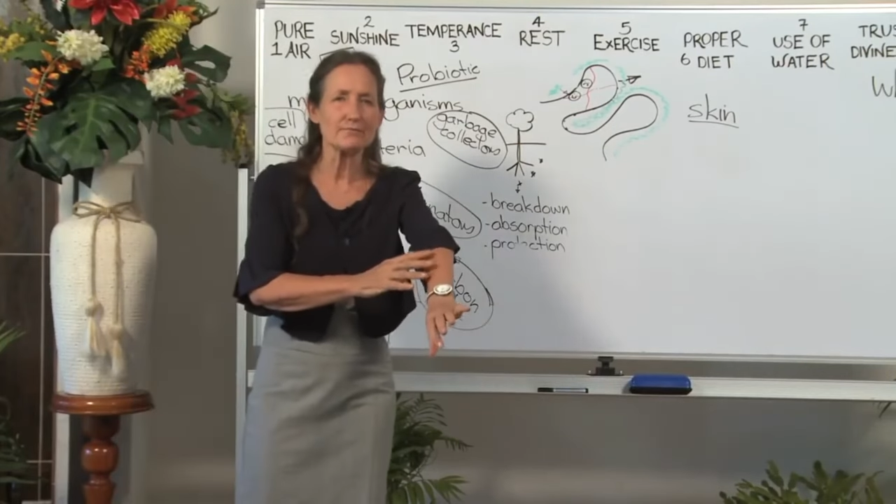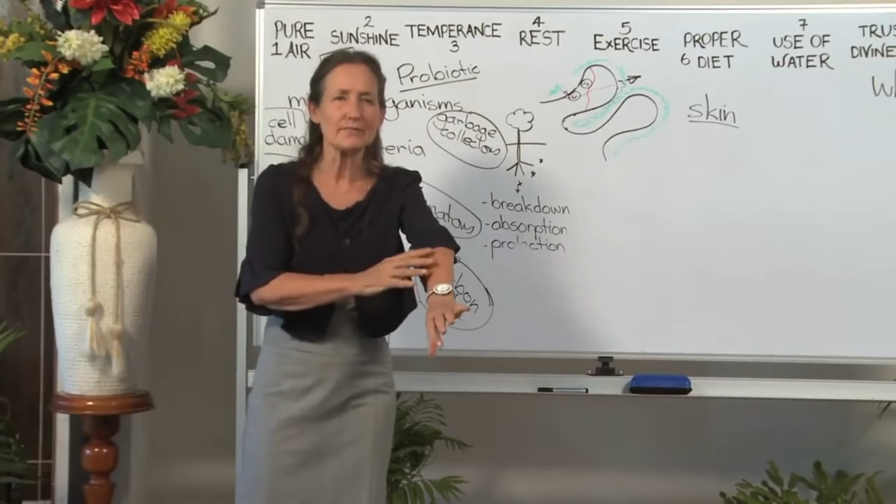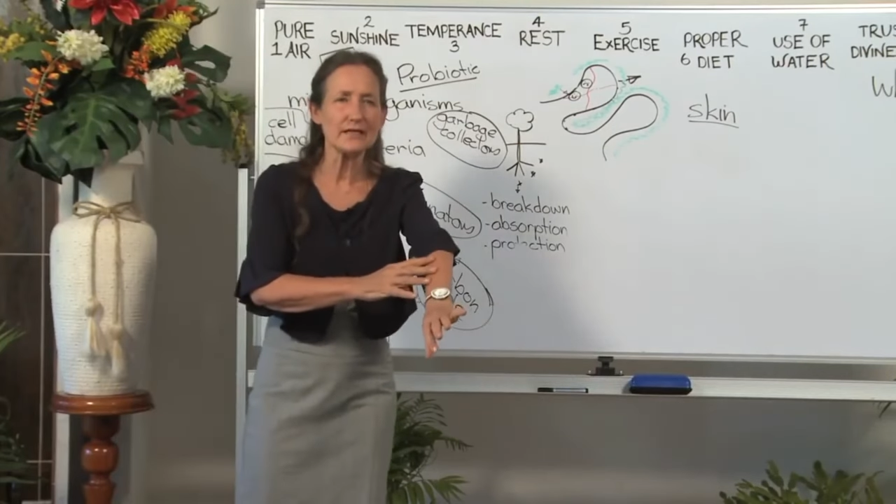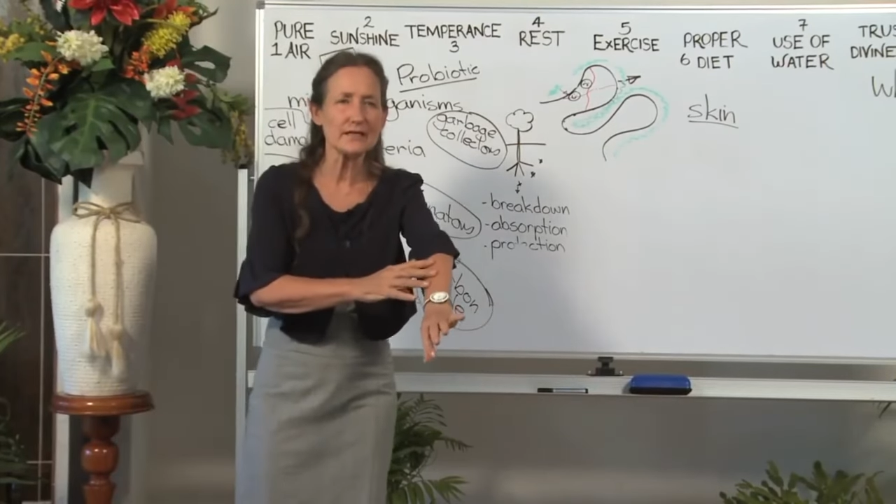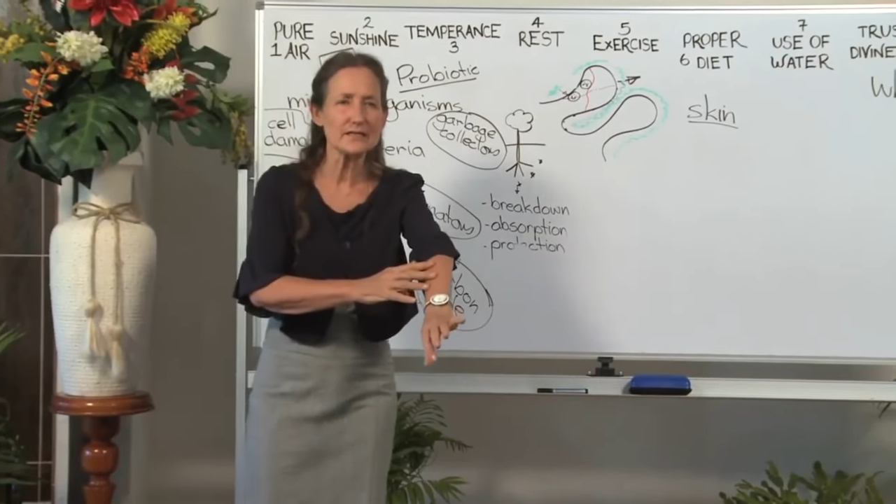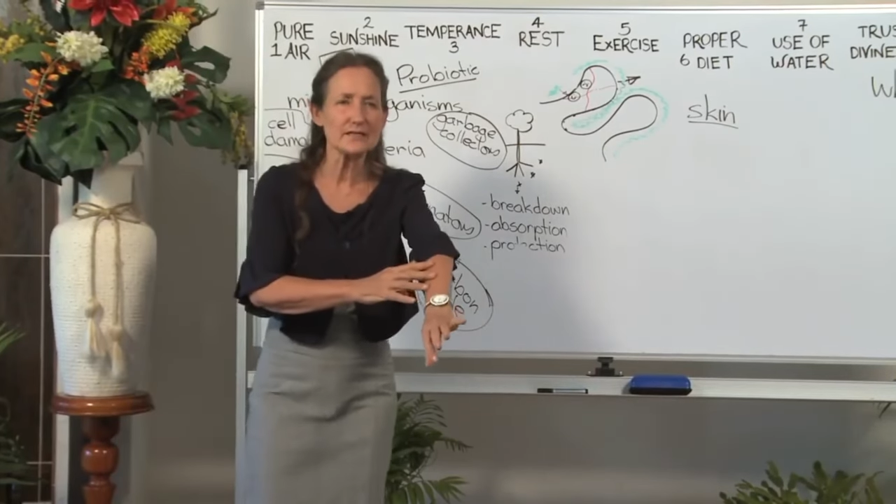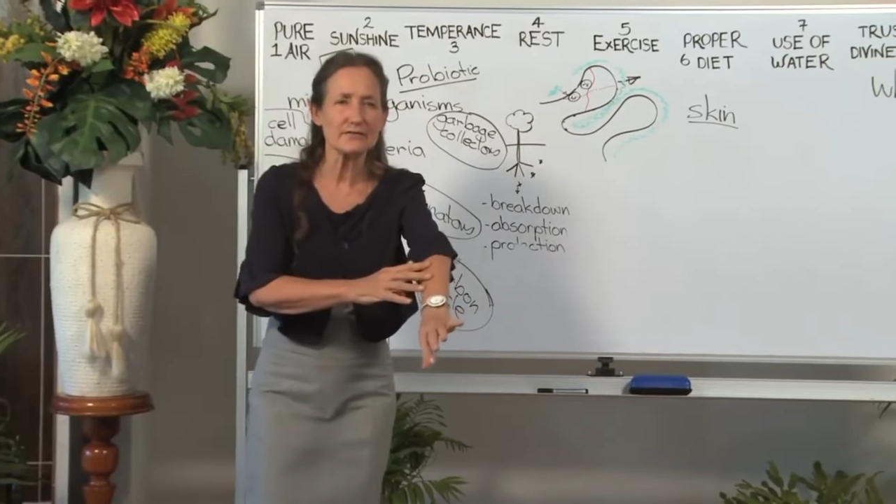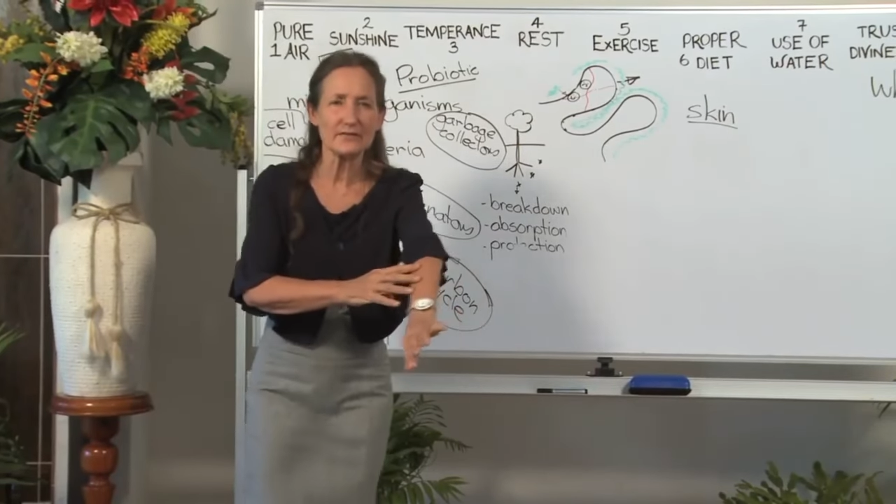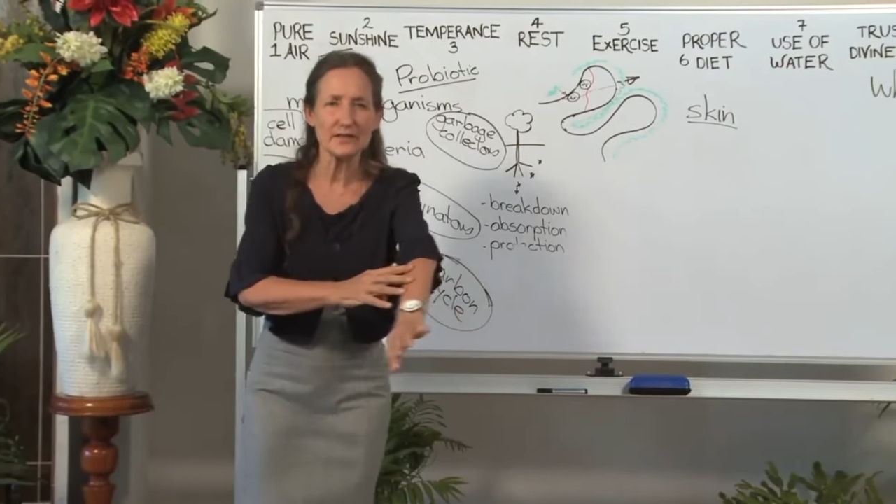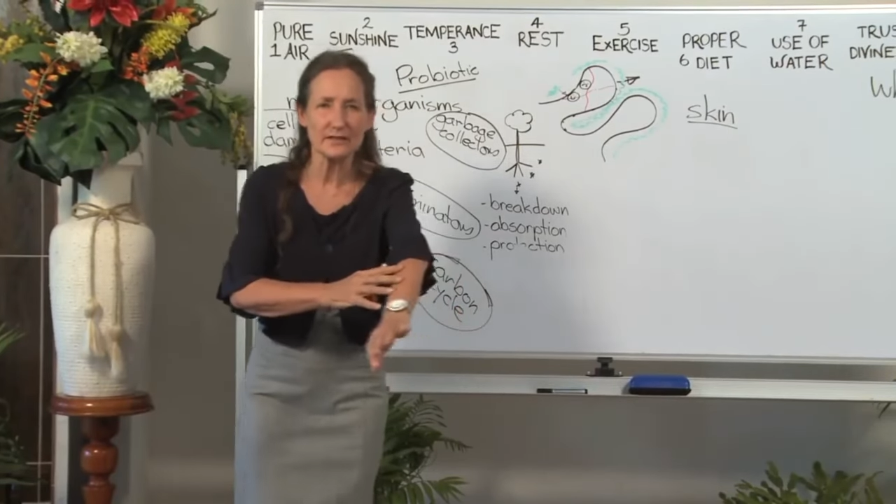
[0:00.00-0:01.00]
millions
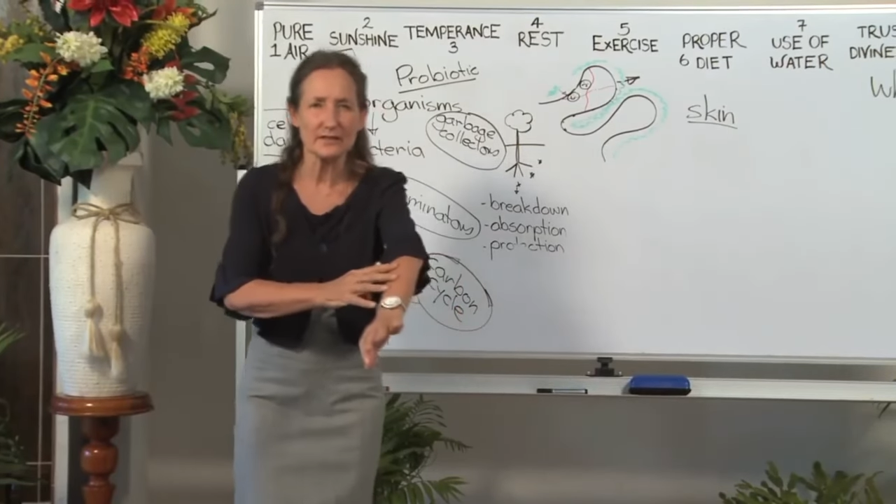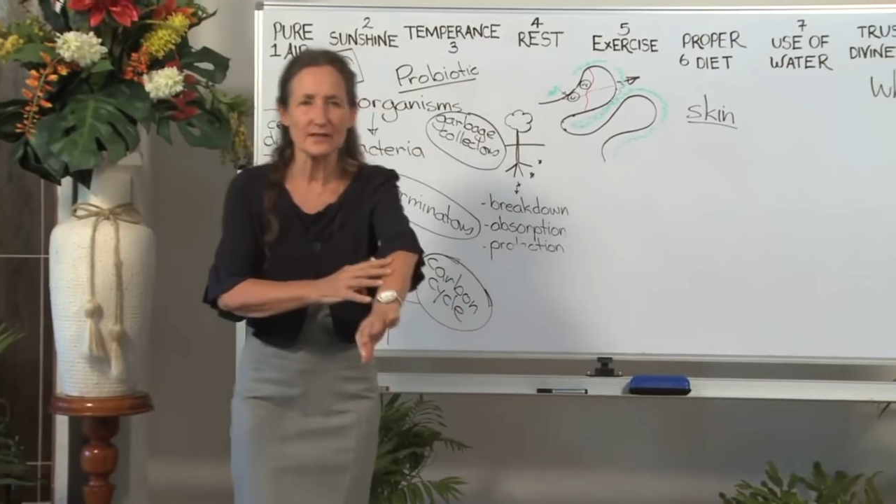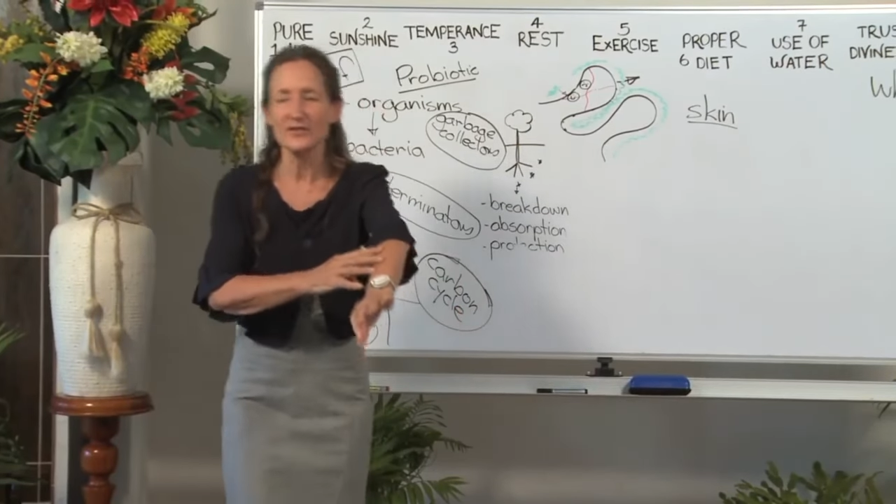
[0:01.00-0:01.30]
of little